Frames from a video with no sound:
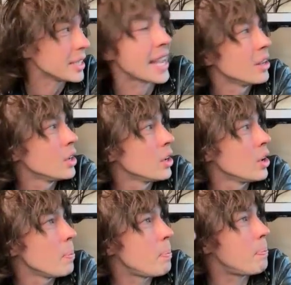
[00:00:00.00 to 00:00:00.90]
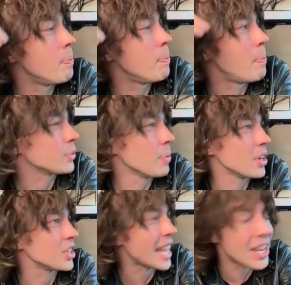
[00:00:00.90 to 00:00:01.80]
but I also feel guilty because I
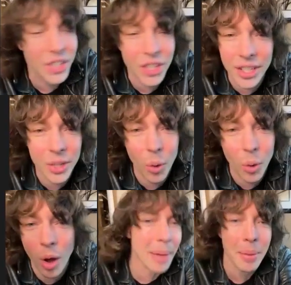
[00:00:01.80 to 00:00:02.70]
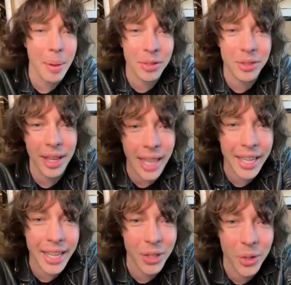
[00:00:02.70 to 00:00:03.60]
can't pay as much
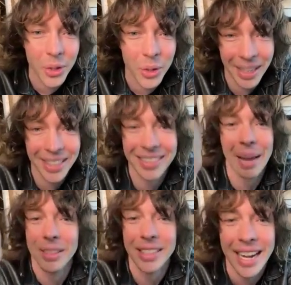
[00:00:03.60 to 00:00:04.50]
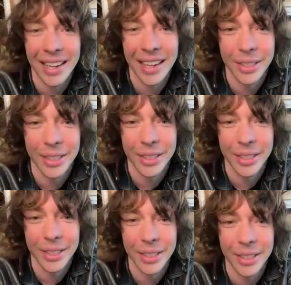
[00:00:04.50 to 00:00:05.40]
attention to all my family members as I'd like to,
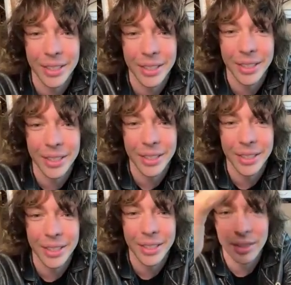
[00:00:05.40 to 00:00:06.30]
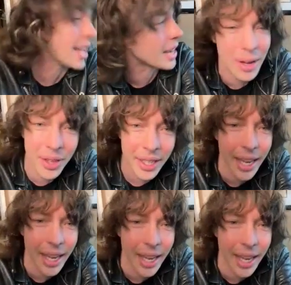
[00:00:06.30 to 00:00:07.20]
because I'm like simultaneously trying to talk to
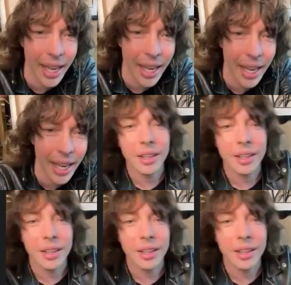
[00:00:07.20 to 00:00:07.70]
fans and